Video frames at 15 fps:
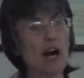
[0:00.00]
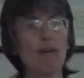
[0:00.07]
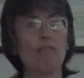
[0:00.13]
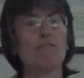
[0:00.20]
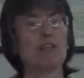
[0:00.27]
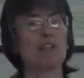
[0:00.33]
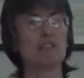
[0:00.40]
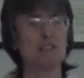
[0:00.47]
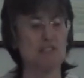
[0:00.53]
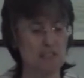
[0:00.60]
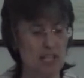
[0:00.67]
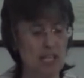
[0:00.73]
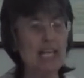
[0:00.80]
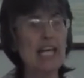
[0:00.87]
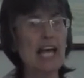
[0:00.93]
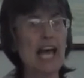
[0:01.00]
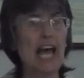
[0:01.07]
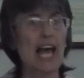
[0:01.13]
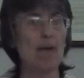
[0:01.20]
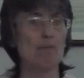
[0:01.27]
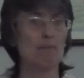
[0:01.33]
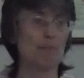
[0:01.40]
of this,
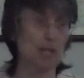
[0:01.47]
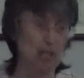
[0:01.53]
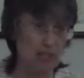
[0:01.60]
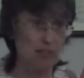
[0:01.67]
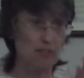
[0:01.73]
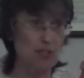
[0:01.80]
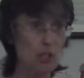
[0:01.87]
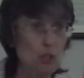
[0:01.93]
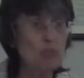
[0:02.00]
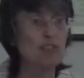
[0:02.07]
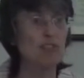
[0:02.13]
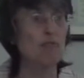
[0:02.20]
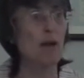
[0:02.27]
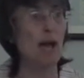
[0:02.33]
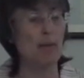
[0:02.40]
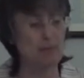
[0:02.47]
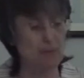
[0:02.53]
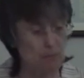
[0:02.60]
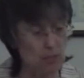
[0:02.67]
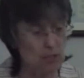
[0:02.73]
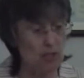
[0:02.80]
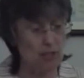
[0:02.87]
because of the use of
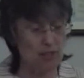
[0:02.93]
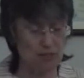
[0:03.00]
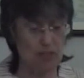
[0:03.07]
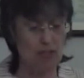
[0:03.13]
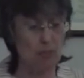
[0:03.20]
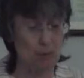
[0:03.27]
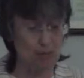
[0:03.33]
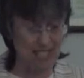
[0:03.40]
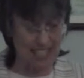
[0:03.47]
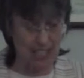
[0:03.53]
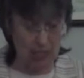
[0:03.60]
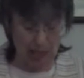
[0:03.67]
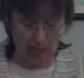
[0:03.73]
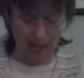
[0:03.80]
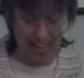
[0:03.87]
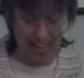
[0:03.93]
maps and because of this particular